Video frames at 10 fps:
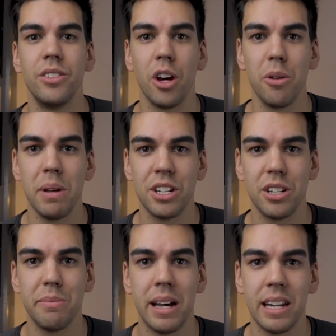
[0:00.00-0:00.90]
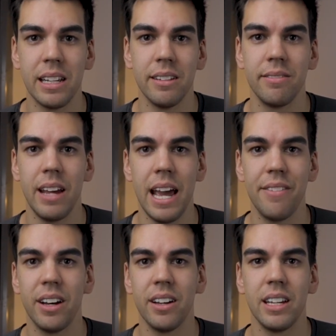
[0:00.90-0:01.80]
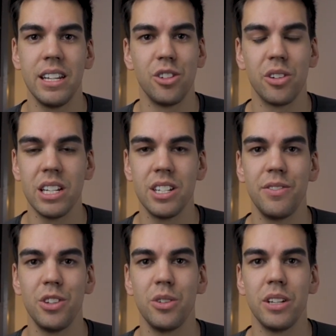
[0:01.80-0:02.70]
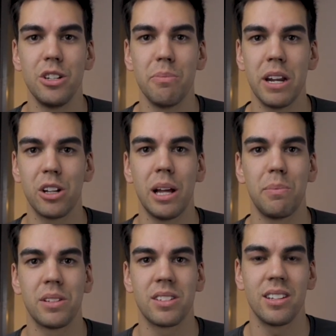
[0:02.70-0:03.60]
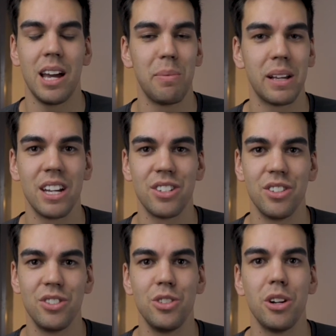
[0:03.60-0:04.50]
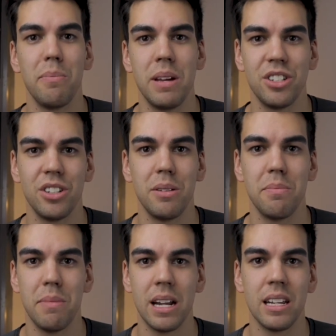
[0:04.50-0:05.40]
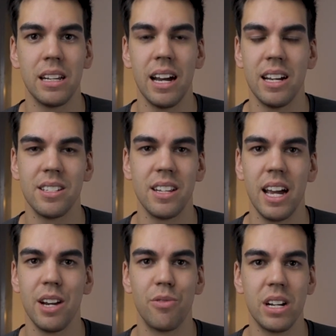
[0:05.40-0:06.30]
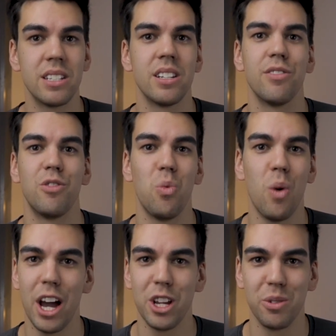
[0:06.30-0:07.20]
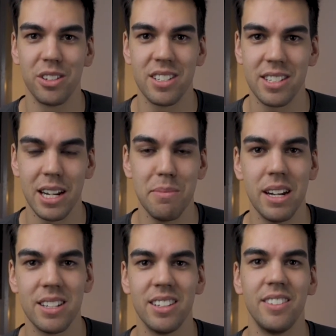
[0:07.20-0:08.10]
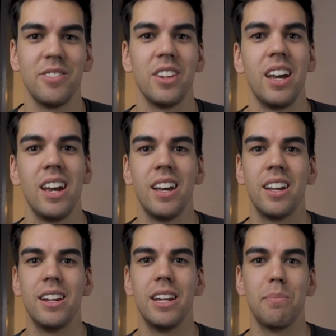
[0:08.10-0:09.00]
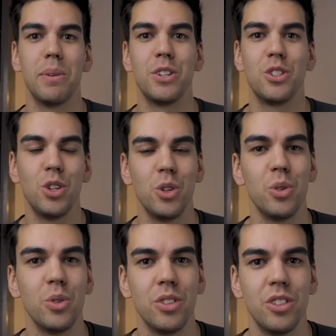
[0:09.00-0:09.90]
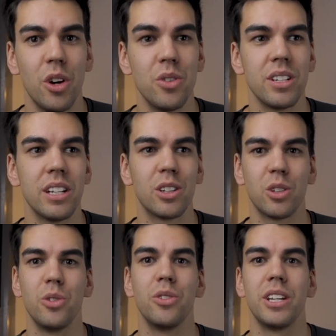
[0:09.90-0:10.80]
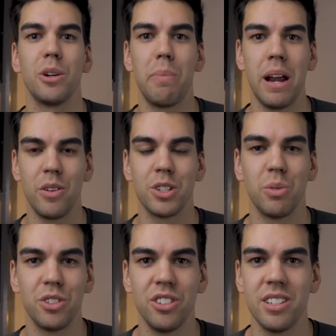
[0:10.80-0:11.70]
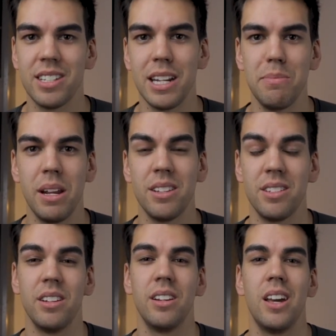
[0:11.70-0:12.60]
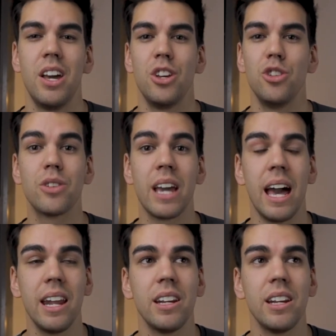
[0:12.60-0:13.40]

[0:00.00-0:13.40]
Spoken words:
Don't mention money ever in your interview, in your medical application. Do not mention money as a reason for why you want to study medicine. Number 2, don't include that your parents want you to study medicine. You can